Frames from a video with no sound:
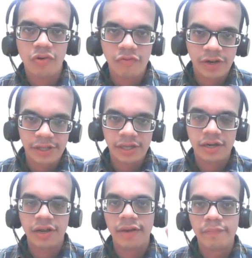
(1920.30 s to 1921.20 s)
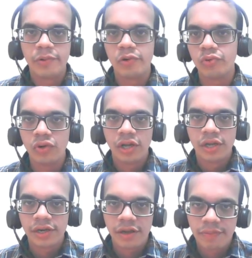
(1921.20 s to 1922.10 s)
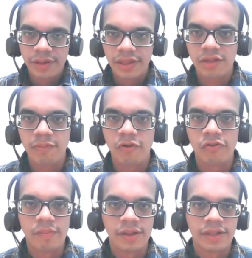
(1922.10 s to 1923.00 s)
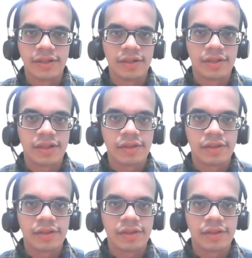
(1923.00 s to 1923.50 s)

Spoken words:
further improve the business performances.